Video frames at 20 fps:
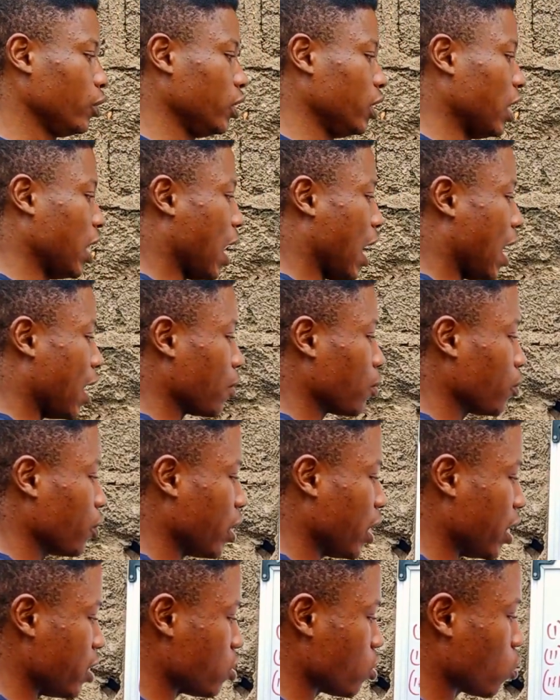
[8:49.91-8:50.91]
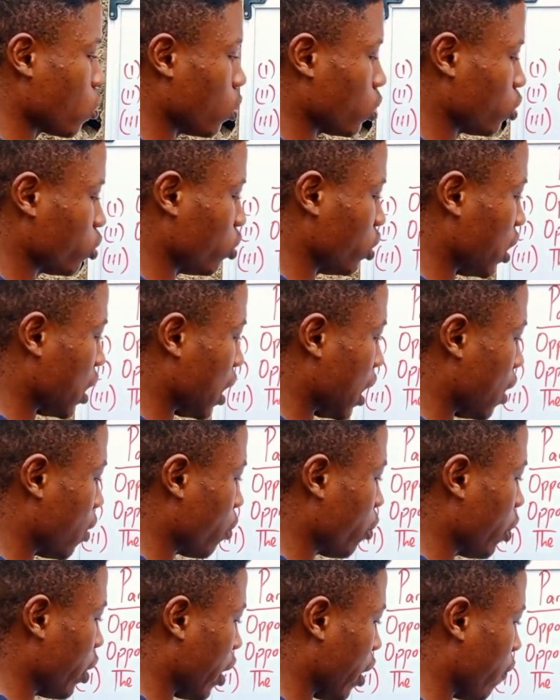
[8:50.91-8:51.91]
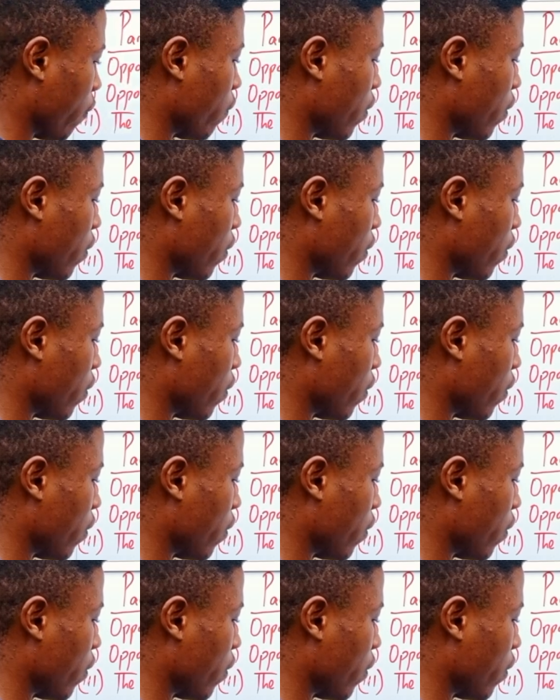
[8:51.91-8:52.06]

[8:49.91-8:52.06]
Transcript: The angle here is equal to the angle here,